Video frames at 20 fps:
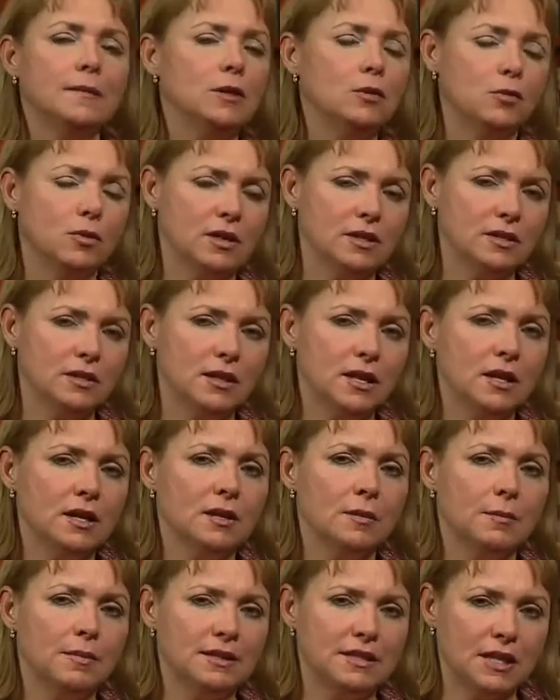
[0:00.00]
you can
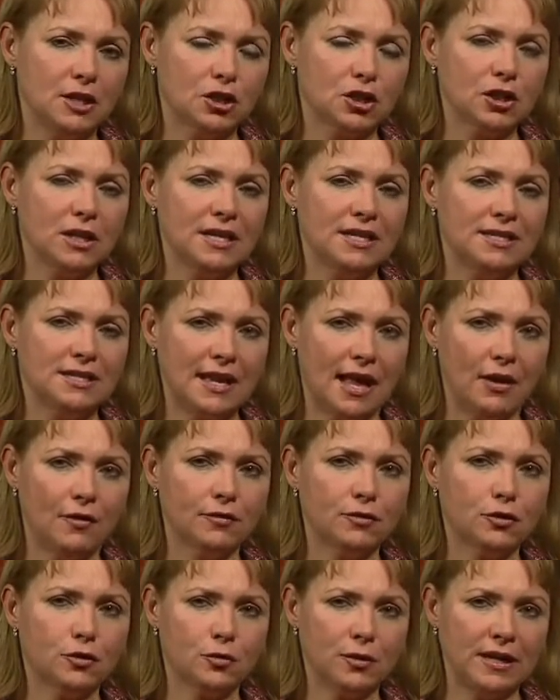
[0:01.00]
potentially
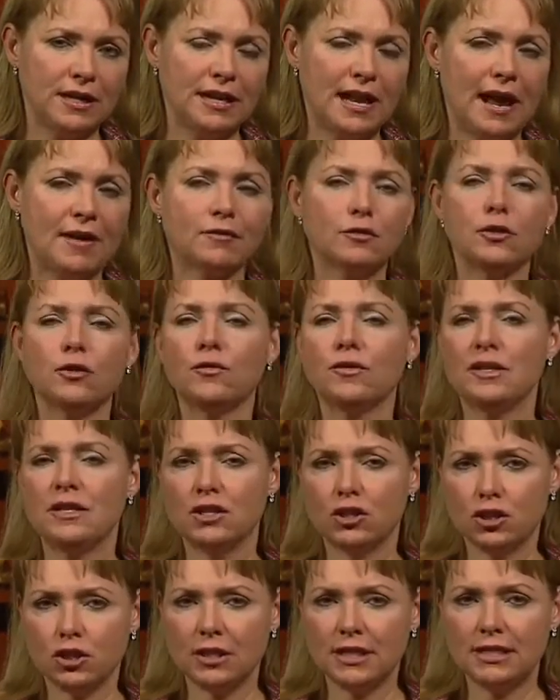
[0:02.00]
self-treat after you've
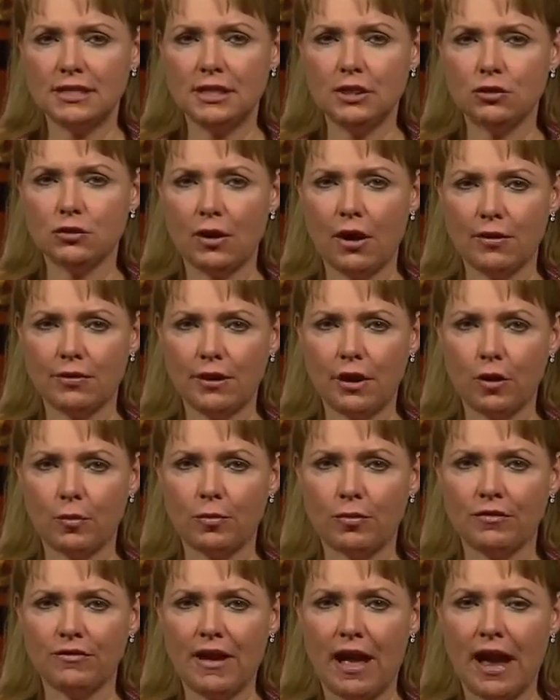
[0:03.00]
initially seen your healthcare
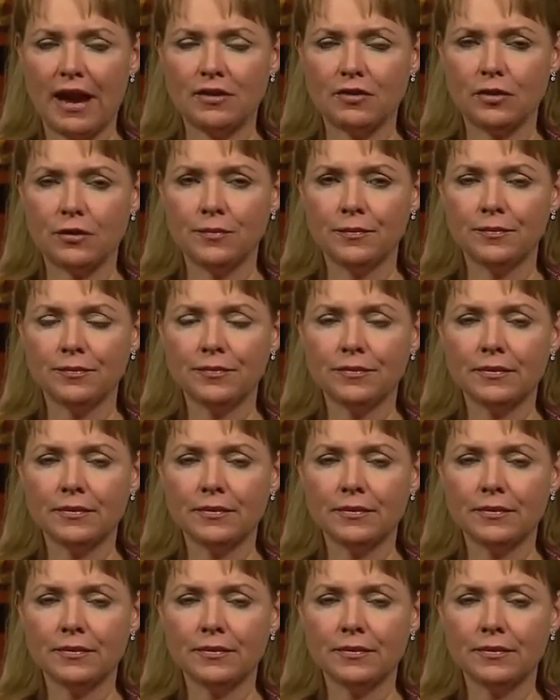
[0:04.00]
provider.